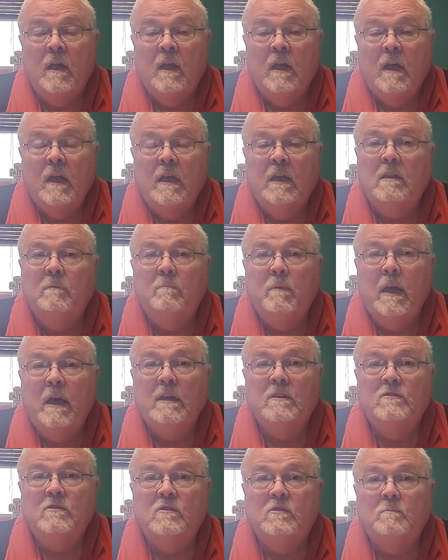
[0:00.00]
It
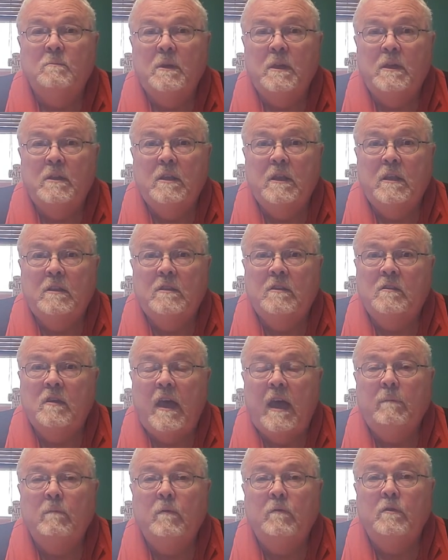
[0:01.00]
amazes me that at the
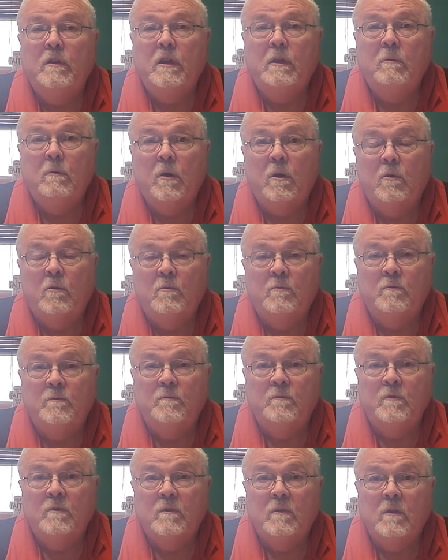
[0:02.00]
time of Nero,
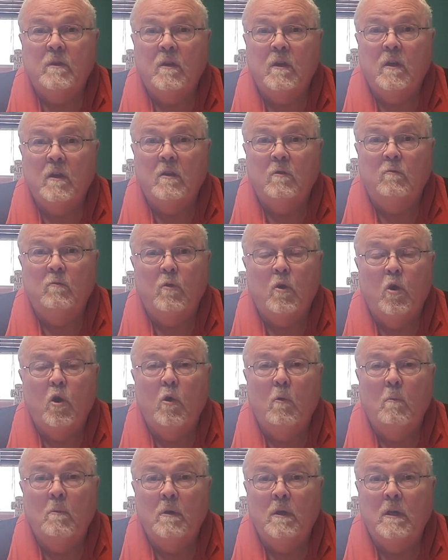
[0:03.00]
in
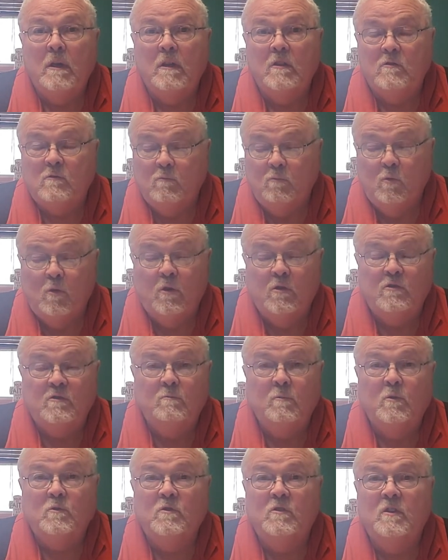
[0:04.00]
Rome, in its worst,
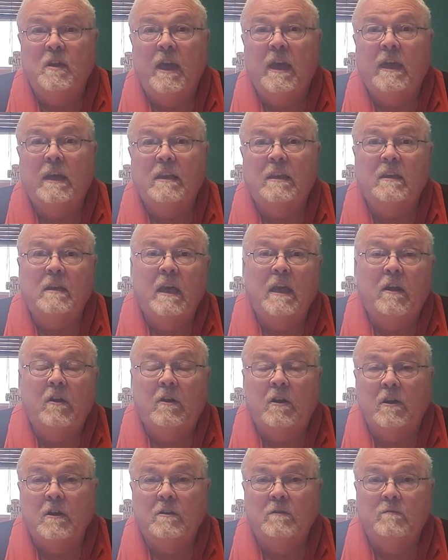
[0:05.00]
most decadent
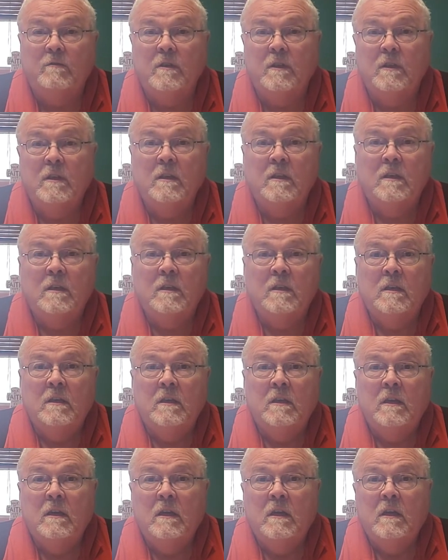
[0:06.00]
era,
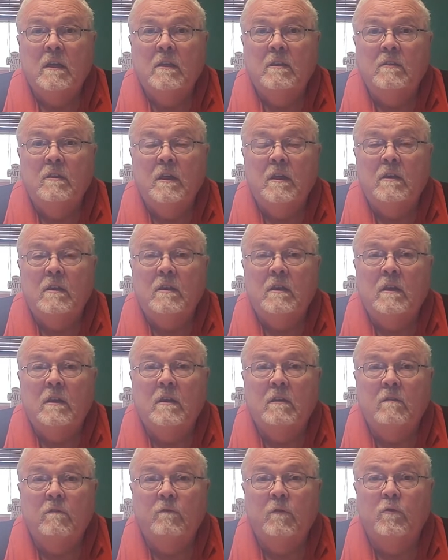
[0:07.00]
that
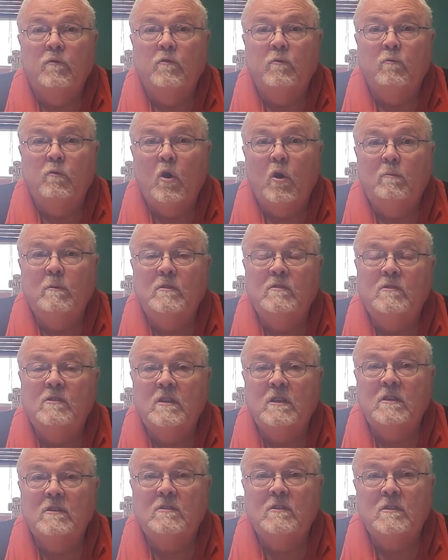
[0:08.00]
for the Roman
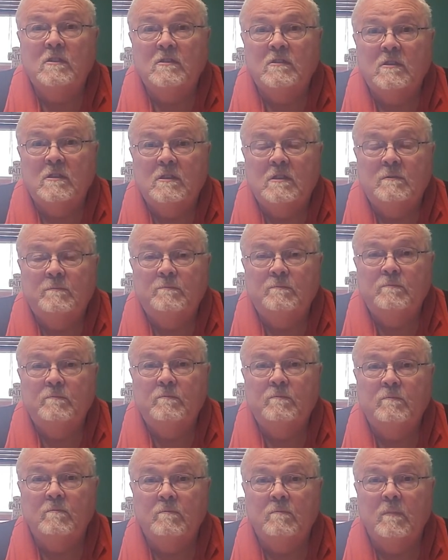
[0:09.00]
citizens,
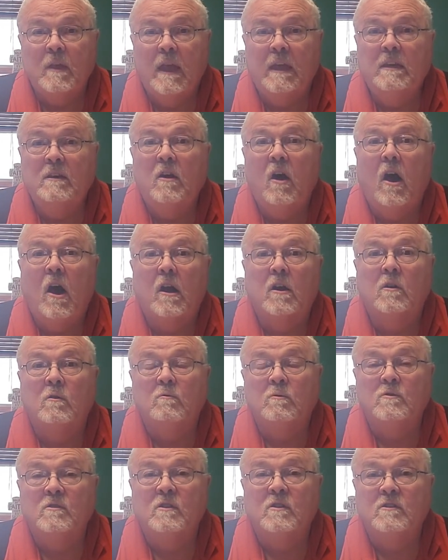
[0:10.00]
a daughter
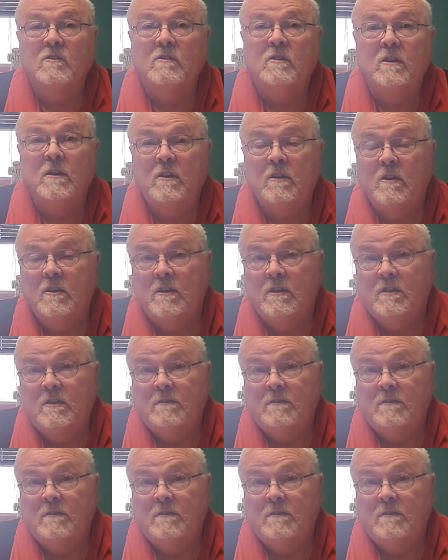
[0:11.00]
was considered